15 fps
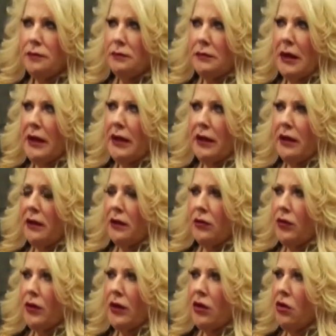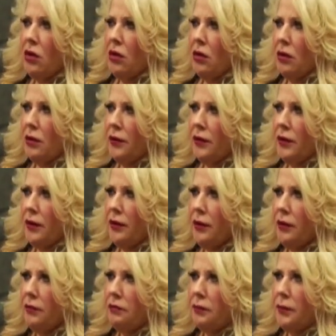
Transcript: I cannot recall. There are